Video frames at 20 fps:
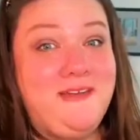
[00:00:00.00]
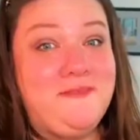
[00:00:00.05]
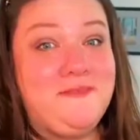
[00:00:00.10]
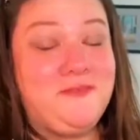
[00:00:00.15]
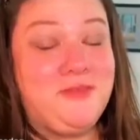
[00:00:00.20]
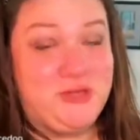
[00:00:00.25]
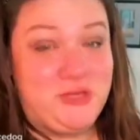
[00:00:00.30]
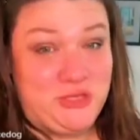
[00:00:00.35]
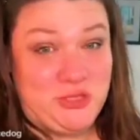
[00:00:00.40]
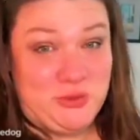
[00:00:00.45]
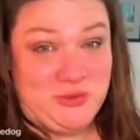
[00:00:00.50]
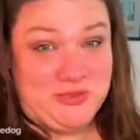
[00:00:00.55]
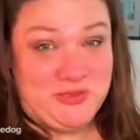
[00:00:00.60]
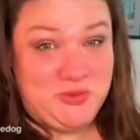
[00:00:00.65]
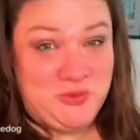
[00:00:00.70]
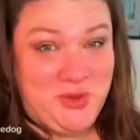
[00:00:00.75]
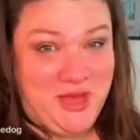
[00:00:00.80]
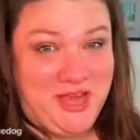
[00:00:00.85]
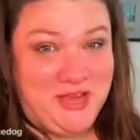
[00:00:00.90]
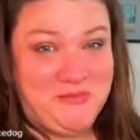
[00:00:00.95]
virtual
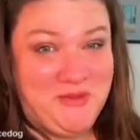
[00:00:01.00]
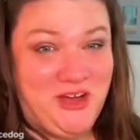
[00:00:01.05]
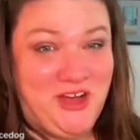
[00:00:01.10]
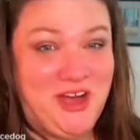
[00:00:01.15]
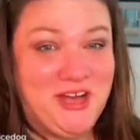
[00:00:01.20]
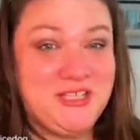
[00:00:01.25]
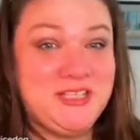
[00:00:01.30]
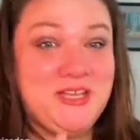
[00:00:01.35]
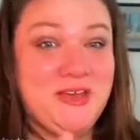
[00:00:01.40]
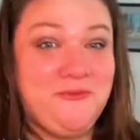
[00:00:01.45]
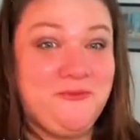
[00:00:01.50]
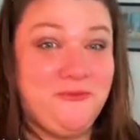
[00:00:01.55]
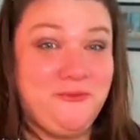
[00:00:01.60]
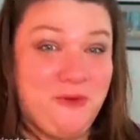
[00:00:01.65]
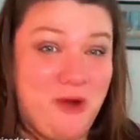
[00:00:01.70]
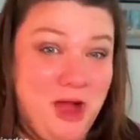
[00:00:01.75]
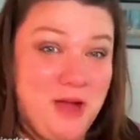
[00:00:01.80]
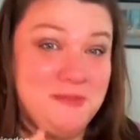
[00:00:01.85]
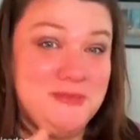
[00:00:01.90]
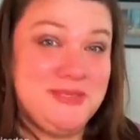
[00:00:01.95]
swag box
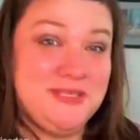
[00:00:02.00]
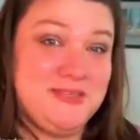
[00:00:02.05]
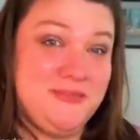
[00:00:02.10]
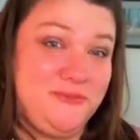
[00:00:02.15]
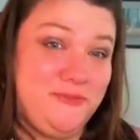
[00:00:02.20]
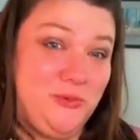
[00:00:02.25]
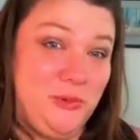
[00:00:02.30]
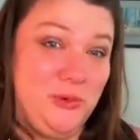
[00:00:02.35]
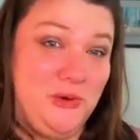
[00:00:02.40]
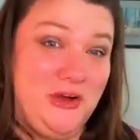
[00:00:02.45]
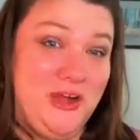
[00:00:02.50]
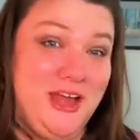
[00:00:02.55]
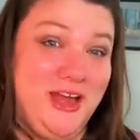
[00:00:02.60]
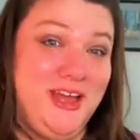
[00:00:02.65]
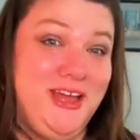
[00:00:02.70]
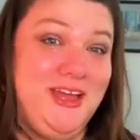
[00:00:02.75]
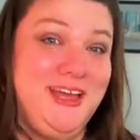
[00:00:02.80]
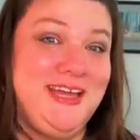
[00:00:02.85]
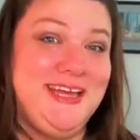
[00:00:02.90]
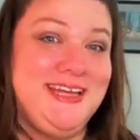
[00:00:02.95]
from
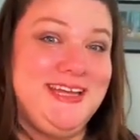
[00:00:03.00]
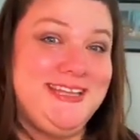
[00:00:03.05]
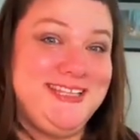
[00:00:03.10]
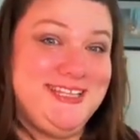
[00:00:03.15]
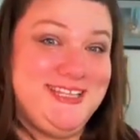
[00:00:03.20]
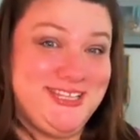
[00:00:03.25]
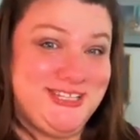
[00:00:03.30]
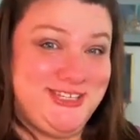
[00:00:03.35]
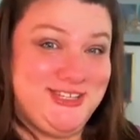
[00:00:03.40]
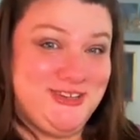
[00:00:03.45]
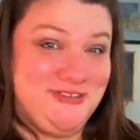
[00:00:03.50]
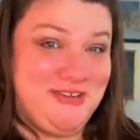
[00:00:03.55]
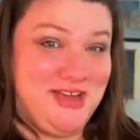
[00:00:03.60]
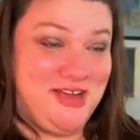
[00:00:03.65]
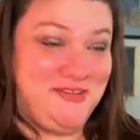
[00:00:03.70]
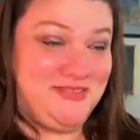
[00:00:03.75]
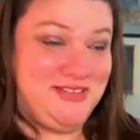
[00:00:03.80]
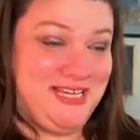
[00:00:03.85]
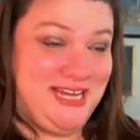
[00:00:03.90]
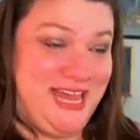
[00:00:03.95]
Sephora just
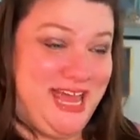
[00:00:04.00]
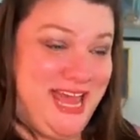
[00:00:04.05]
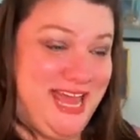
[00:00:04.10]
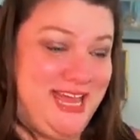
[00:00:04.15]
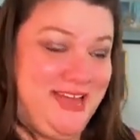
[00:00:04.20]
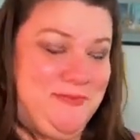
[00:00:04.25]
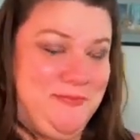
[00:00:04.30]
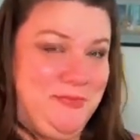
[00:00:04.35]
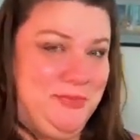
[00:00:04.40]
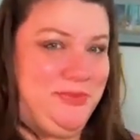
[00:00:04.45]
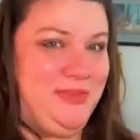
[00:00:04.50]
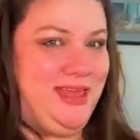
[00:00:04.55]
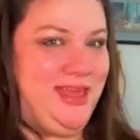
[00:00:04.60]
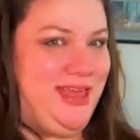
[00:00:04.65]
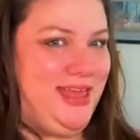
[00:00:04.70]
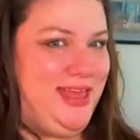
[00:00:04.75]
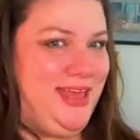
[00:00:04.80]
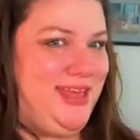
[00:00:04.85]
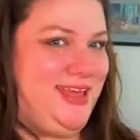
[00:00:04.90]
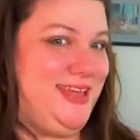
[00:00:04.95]
arrived today.
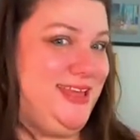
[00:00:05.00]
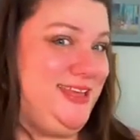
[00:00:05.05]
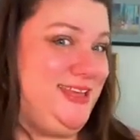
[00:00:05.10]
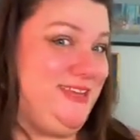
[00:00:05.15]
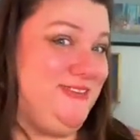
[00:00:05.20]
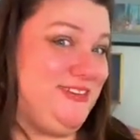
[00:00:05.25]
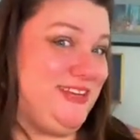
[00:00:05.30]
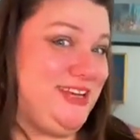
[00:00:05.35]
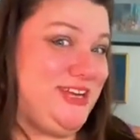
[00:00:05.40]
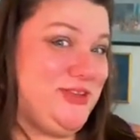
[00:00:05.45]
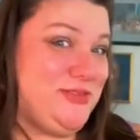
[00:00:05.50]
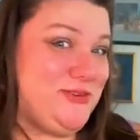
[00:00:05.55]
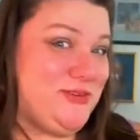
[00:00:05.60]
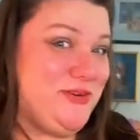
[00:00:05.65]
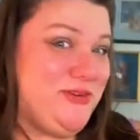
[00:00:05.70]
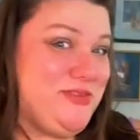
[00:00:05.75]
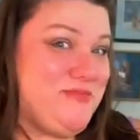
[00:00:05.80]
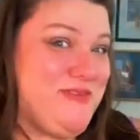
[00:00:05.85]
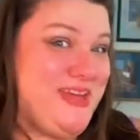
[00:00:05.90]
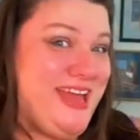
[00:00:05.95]
Want to go through it
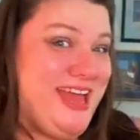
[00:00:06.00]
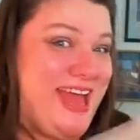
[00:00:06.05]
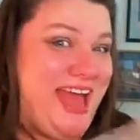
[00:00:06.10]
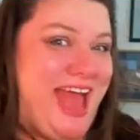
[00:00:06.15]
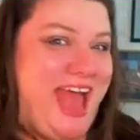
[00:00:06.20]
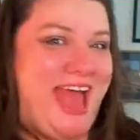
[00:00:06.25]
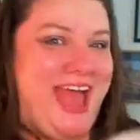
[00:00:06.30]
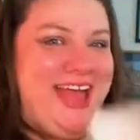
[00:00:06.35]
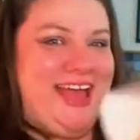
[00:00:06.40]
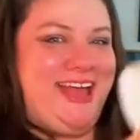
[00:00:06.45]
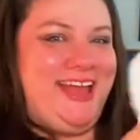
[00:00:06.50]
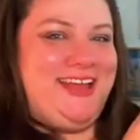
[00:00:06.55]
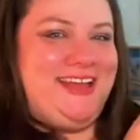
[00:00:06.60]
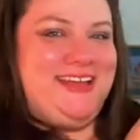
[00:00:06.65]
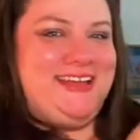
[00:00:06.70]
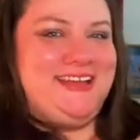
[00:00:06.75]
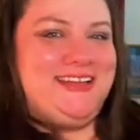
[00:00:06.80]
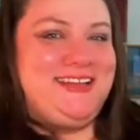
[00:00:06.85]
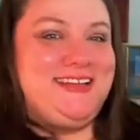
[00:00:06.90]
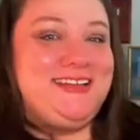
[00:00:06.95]
with me?
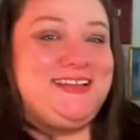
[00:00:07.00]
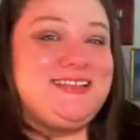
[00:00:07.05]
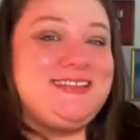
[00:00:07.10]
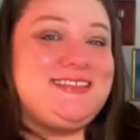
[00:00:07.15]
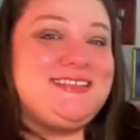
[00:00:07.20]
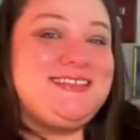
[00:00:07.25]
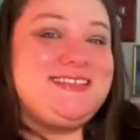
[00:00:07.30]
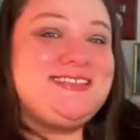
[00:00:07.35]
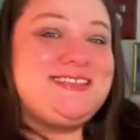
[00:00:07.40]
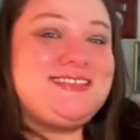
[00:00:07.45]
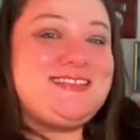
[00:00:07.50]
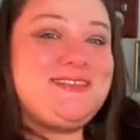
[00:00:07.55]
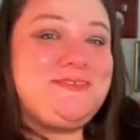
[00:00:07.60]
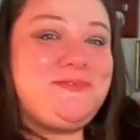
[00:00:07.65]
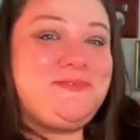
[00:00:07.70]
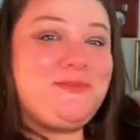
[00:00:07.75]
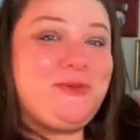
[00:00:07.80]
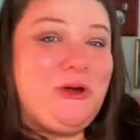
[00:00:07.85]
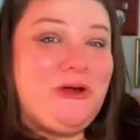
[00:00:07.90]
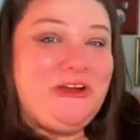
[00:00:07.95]

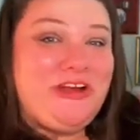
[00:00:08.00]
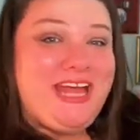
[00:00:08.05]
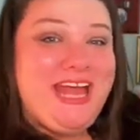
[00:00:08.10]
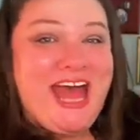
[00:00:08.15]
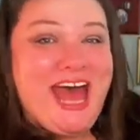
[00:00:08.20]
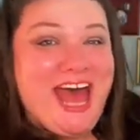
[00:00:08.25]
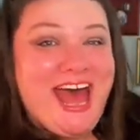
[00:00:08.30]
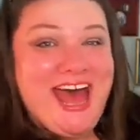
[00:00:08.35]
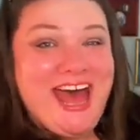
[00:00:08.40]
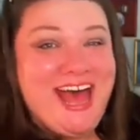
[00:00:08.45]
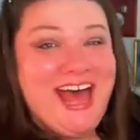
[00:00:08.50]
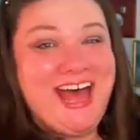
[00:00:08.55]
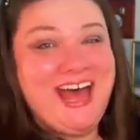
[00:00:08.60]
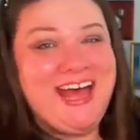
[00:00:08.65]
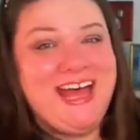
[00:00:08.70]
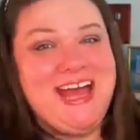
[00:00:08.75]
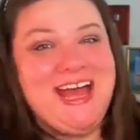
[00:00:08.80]
Sephoria!